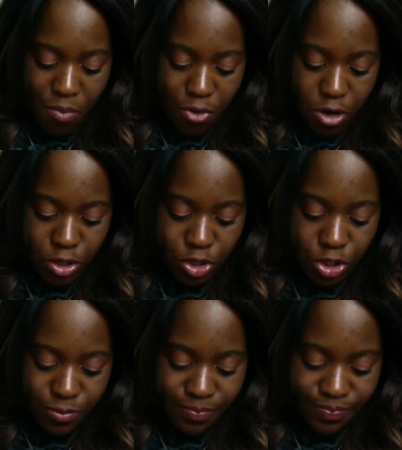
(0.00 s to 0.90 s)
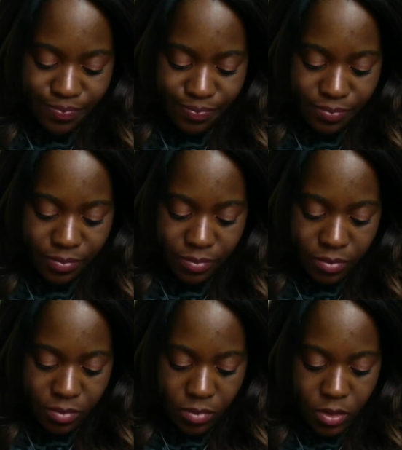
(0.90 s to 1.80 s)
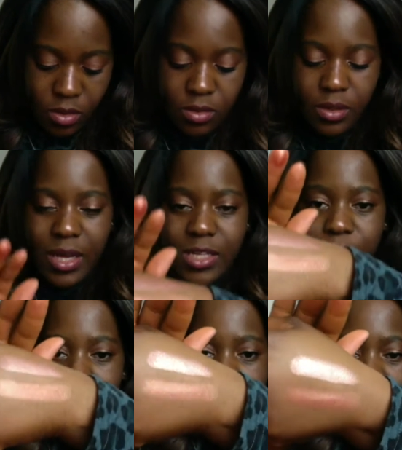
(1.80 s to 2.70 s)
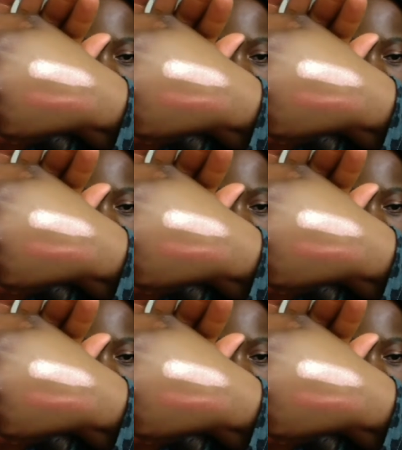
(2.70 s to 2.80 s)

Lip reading: brush. So here's what the 2